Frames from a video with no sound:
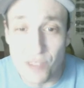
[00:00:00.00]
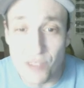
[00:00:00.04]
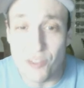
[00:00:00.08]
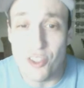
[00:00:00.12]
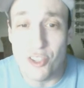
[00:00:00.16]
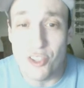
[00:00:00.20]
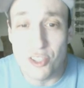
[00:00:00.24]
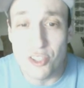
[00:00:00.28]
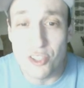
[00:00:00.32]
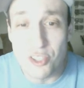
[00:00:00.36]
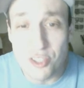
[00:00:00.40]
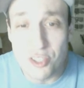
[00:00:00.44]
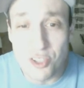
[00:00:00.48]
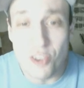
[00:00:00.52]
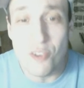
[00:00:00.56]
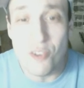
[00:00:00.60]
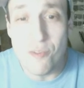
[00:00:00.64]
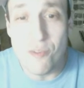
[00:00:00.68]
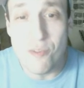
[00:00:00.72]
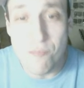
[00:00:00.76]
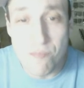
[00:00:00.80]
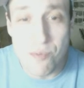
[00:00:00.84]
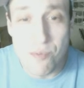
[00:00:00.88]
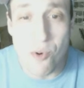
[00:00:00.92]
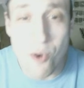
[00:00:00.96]
is so
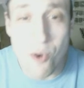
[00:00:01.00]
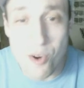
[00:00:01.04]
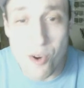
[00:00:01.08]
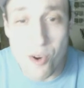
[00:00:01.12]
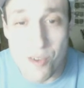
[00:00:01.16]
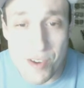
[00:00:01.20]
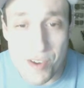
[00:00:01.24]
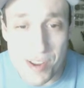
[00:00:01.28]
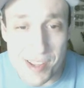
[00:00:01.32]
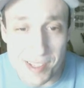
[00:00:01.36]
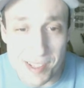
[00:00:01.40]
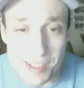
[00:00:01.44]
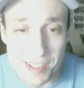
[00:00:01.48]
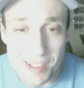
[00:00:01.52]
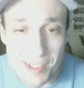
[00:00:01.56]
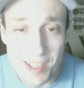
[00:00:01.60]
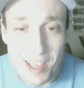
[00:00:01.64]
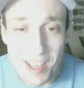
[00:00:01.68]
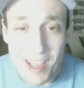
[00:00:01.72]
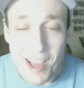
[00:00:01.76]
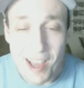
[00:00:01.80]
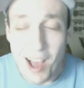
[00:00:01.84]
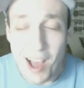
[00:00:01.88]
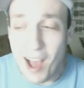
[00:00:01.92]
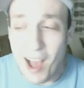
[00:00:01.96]
boring.
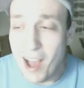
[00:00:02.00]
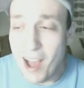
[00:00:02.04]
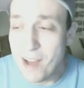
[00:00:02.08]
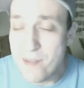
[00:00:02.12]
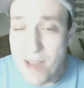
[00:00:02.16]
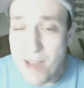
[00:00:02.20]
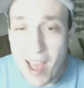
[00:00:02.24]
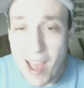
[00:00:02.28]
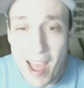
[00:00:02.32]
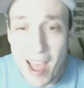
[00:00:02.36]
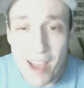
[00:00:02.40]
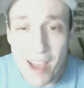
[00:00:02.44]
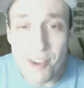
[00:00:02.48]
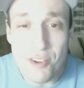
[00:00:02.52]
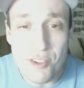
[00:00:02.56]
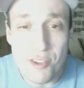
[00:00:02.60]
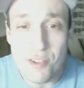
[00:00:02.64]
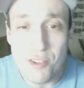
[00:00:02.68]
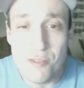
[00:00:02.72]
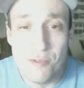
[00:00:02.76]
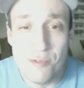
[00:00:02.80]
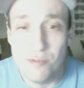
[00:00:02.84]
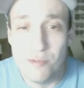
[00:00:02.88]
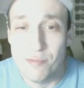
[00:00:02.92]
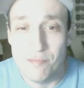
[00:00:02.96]
How do
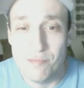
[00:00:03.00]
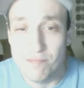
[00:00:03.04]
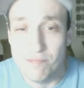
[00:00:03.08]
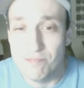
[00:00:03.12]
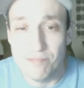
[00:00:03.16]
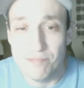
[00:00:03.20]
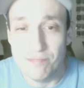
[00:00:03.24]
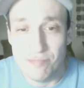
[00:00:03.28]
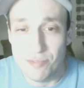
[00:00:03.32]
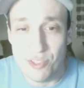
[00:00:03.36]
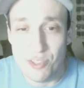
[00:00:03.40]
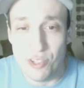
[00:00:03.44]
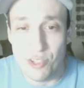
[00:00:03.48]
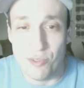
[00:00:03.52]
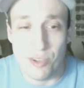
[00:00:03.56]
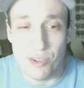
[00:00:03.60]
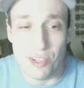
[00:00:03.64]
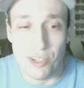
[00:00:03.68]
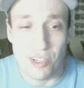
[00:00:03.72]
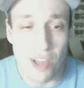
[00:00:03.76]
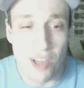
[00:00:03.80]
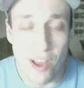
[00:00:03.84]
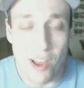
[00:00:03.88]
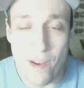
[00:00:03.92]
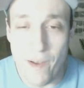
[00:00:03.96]
you do it?
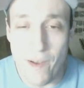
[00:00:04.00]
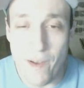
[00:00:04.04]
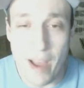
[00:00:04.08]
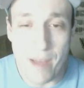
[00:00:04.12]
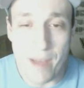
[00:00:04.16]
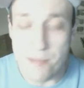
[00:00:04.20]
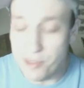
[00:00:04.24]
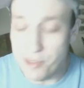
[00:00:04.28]
I